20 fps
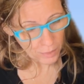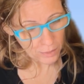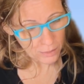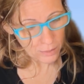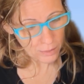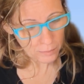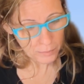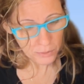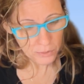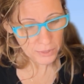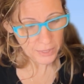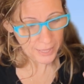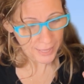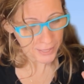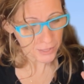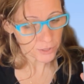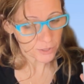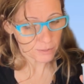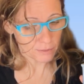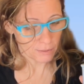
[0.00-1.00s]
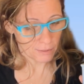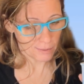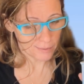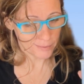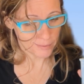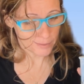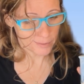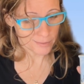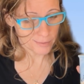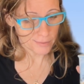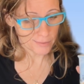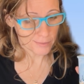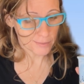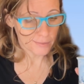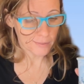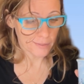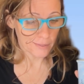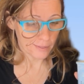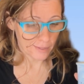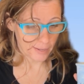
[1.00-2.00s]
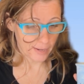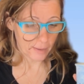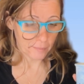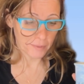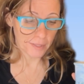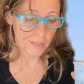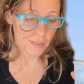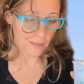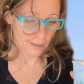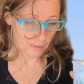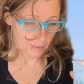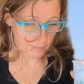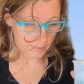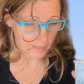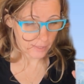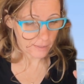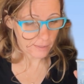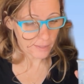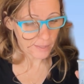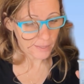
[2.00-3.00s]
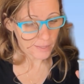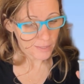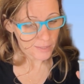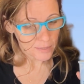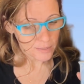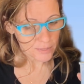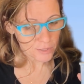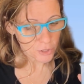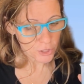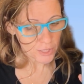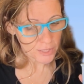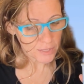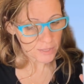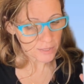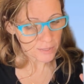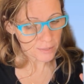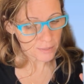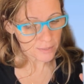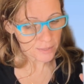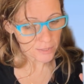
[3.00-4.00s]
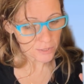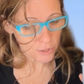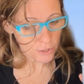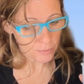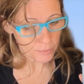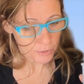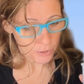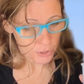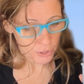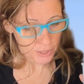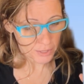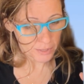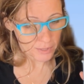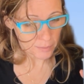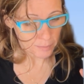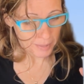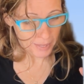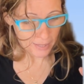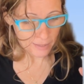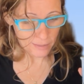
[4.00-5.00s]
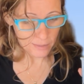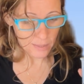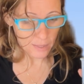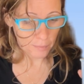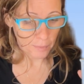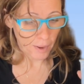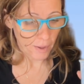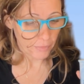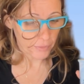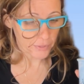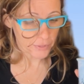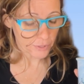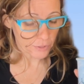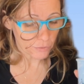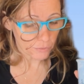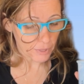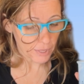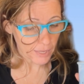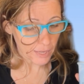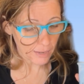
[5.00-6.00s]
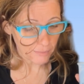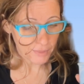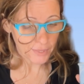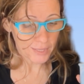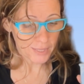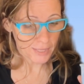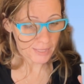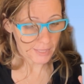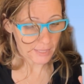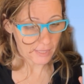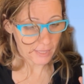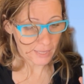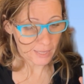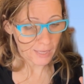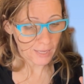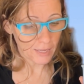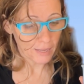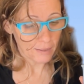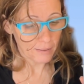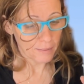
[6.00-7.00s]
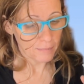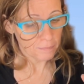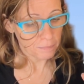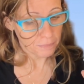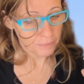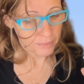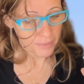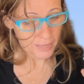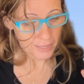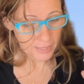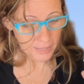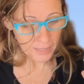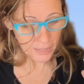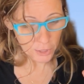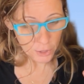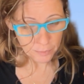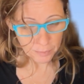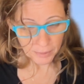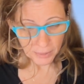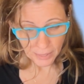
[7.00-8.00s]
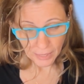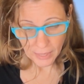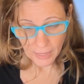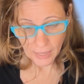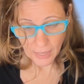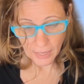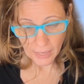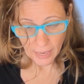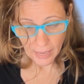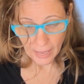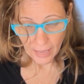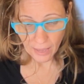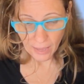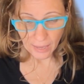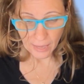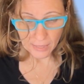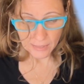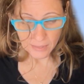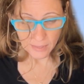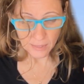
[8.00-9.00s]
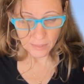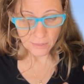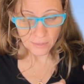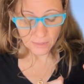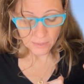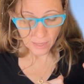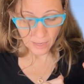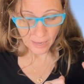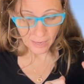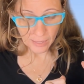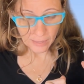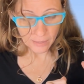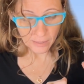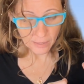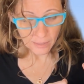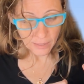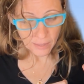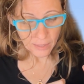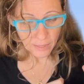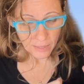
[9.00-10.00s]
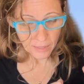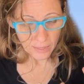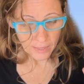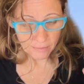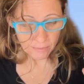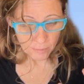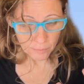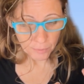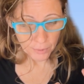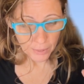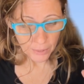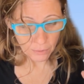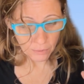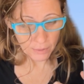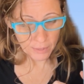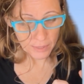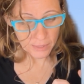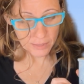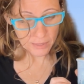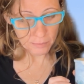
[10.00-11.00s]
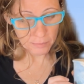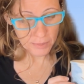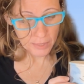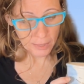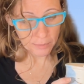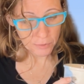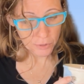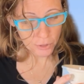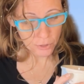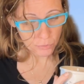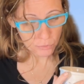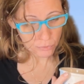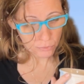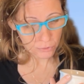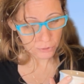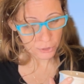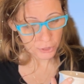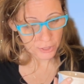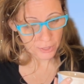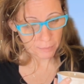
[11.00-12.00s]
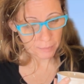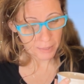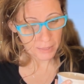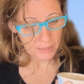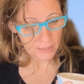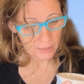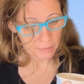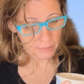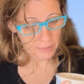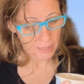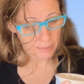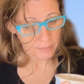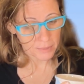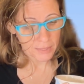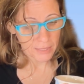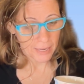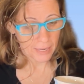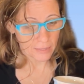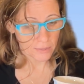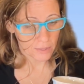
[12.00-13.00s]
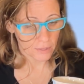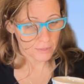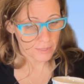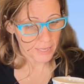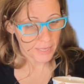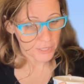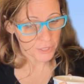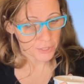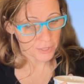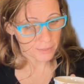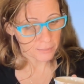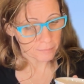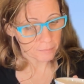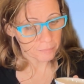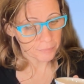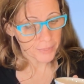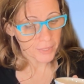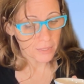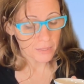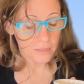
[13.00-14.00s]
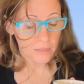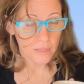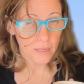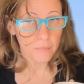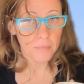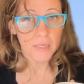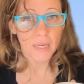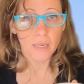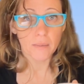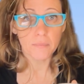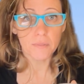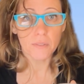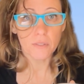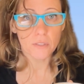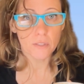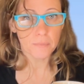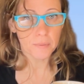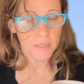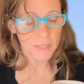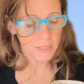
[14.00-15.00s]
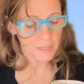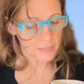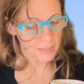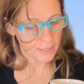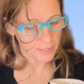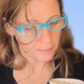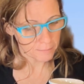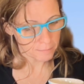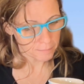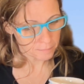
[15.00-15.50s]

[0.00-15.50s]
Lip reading: The most ancient authors, namely Ptolemy, suggest that the distribution depends upon the degree of the dignity that each planet has in a sign, given priority sometimes to rulership and sometimes to exaltation, sometimes to triplicity.